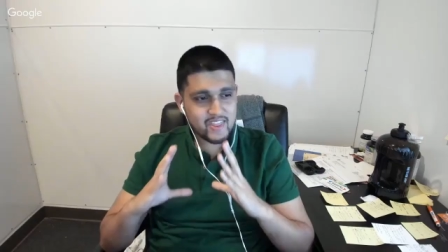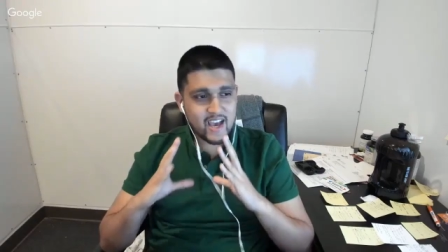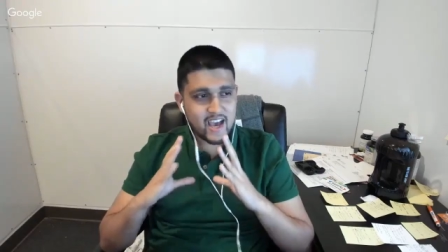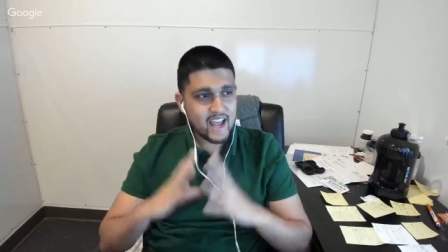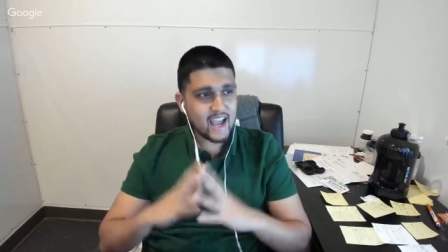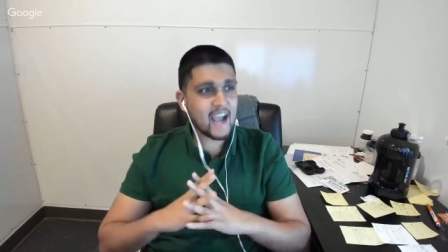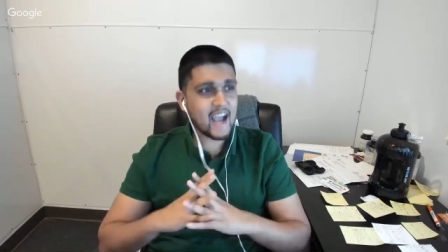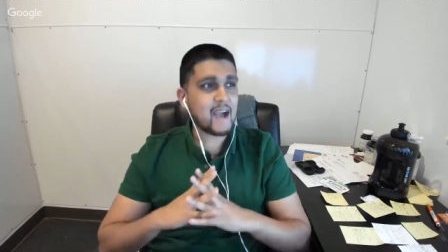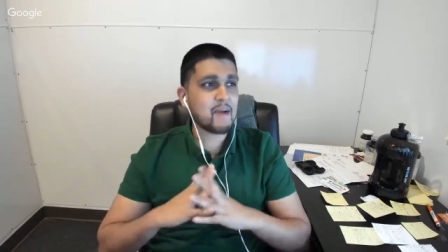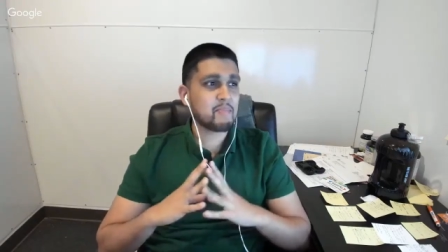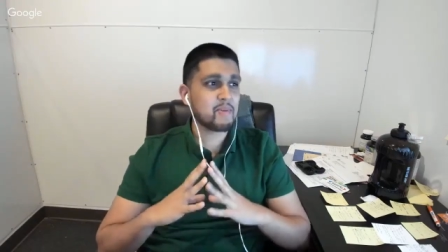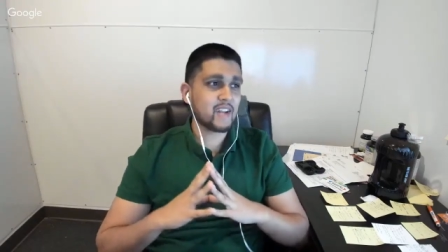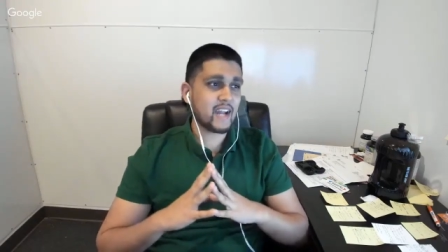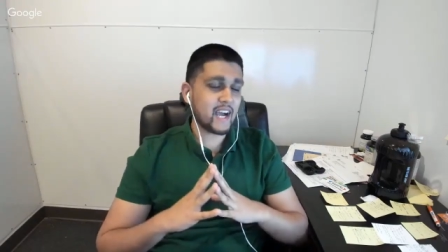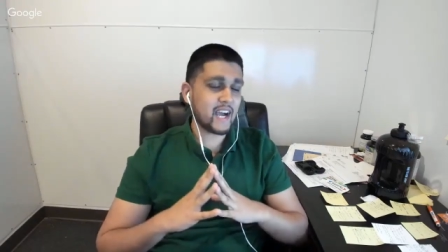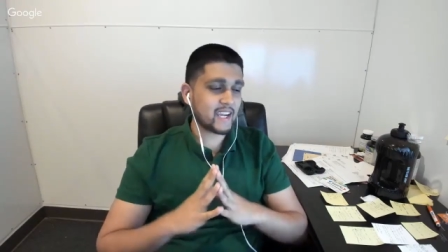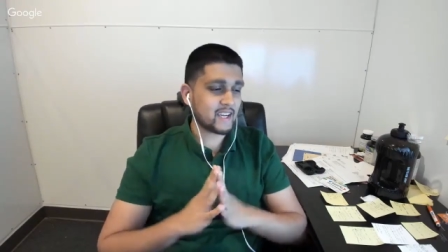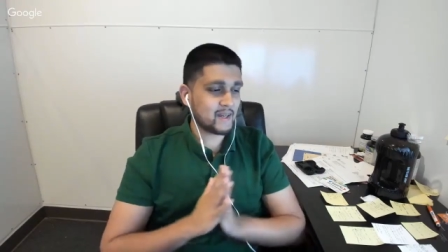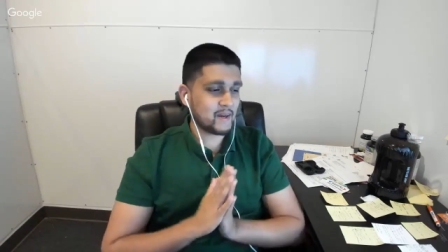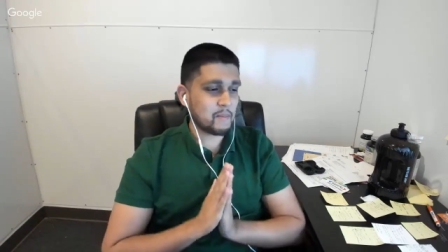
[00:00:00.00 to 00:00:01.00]
that happened,
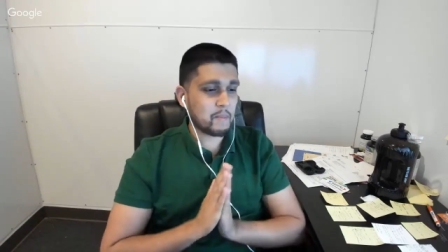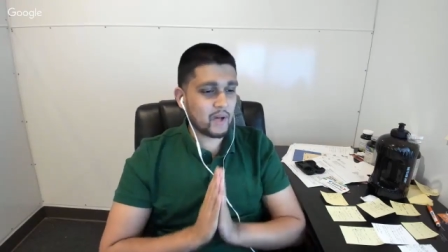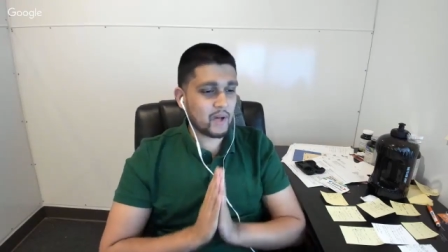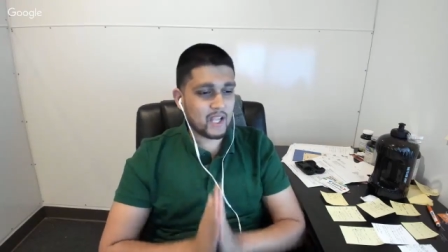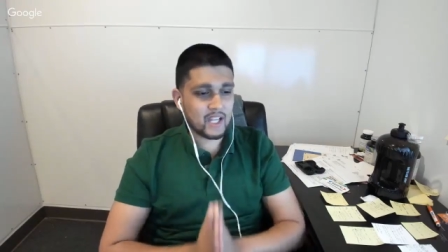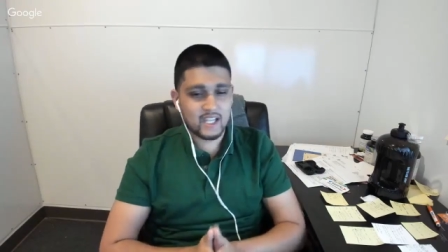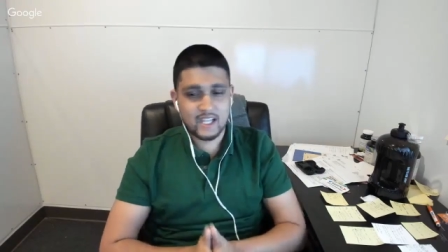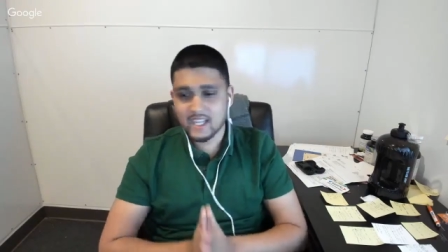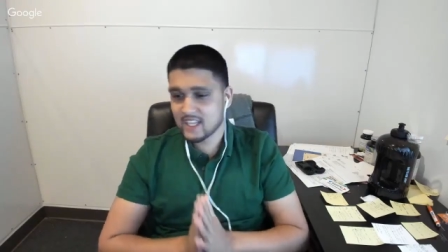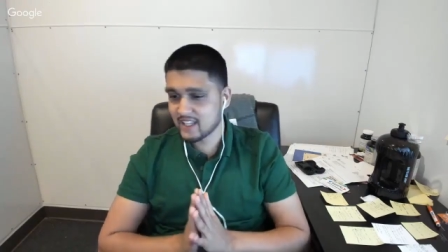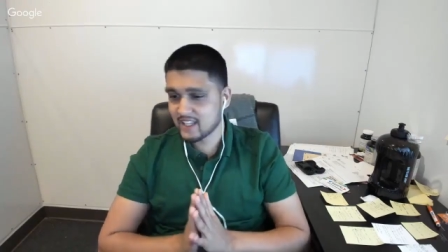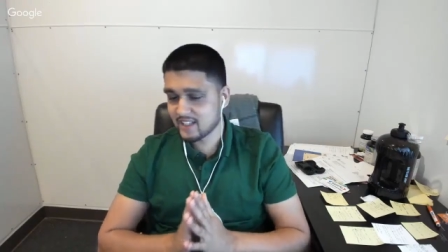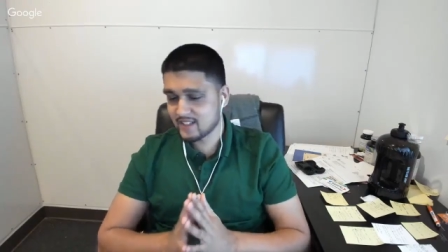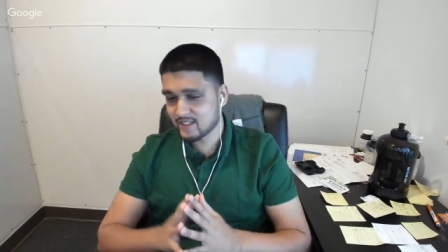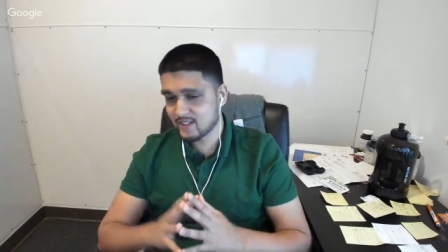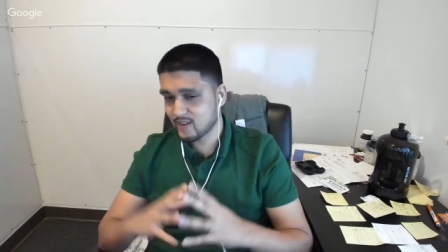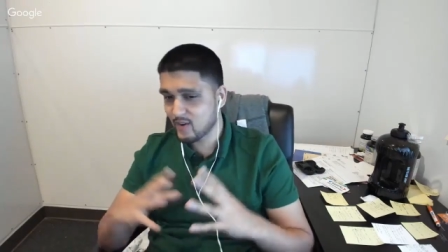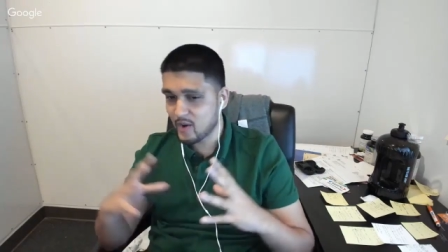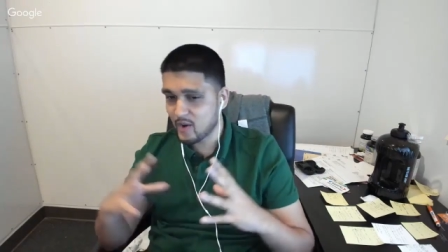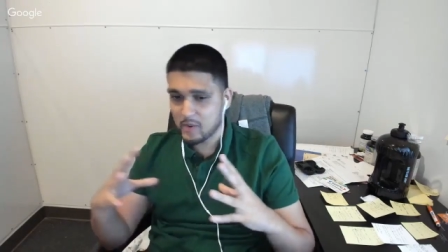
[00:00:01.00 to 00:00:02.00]
I completely
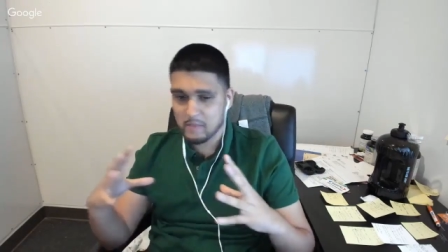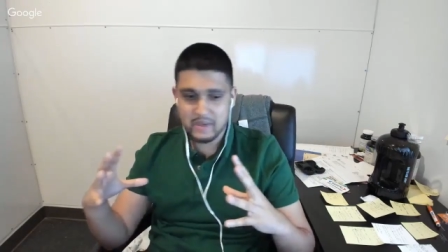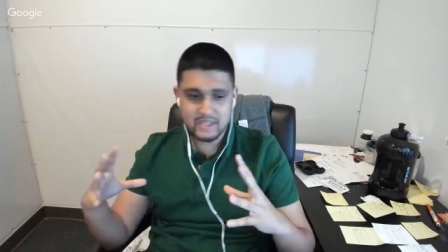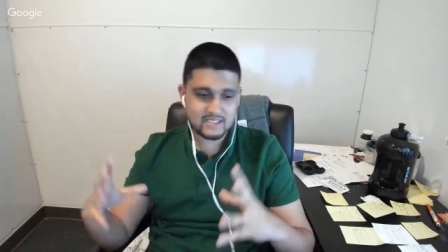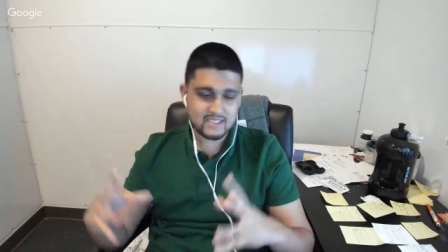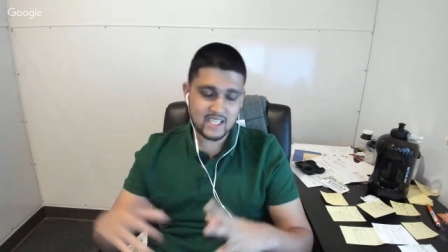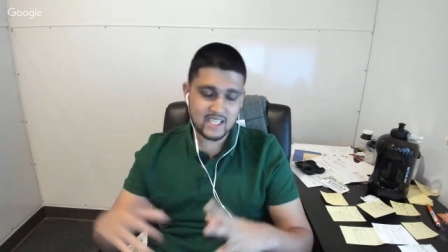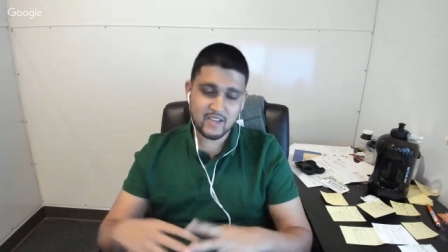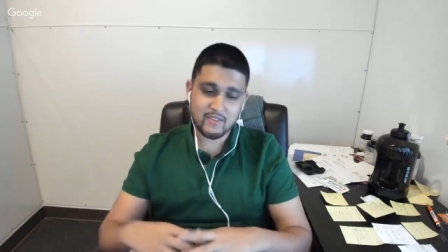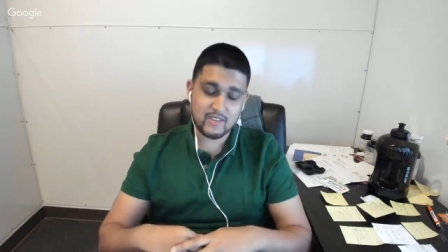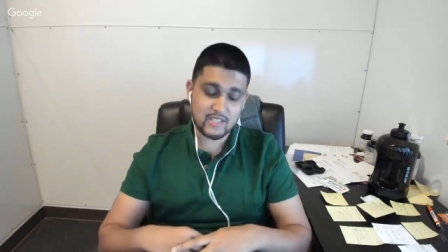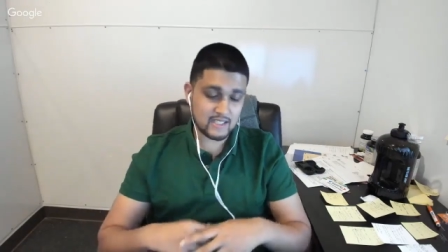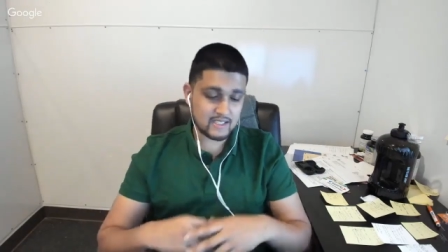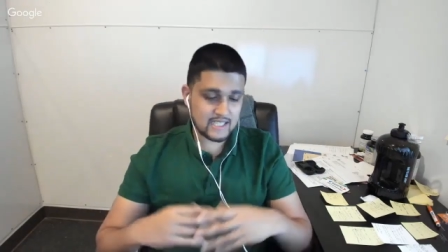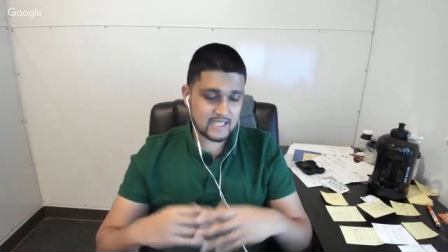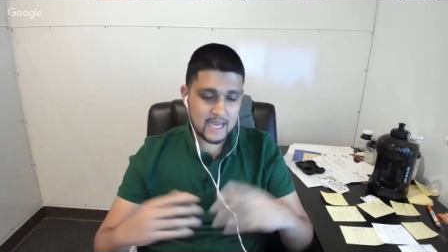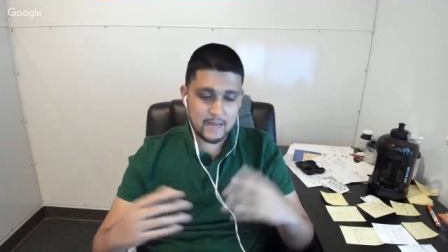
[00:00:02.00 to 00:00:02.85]
took all my savings at the